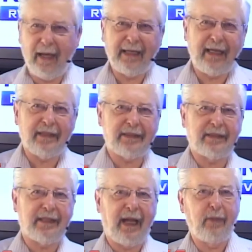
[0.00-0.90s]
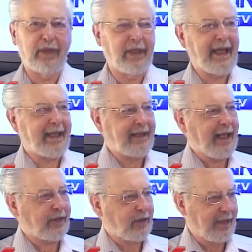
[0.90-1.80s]
guess I would liken
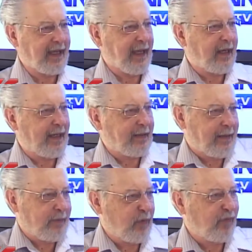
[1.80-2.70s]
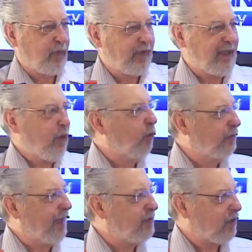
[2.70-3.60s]
that to, again, I refer to the old
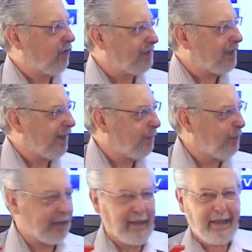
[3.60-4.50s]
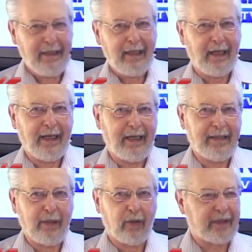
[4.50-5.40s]
days all the time, but in
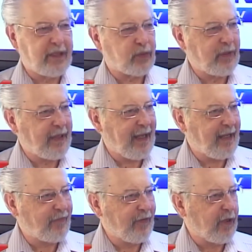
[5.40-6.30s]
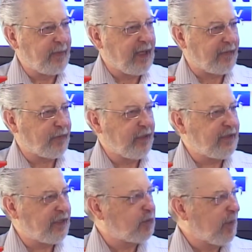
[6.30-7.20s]
the old days when you had film, you got
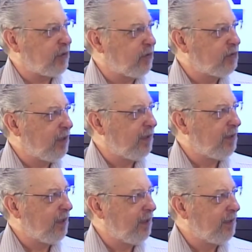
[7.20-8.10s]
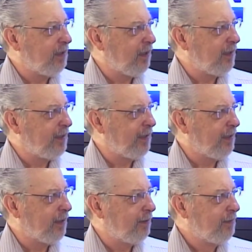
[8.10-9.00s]
36 pictures on
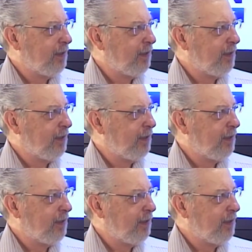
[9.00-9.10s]
a